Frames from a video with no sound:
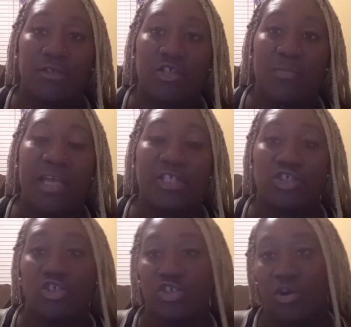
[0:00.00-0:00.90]
to make
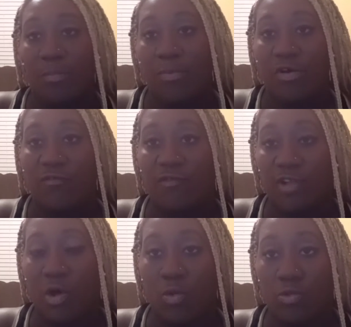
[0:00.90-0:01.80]
sure your book
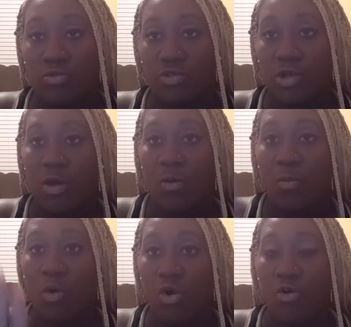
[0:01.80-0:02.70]
flows
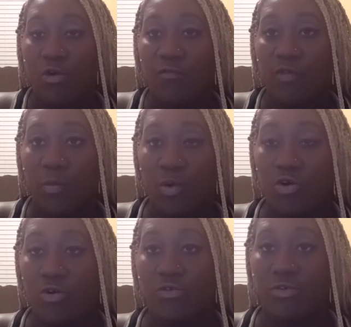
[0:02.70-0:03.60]
word for
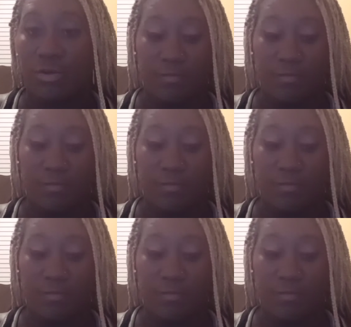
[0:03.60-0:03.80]
word.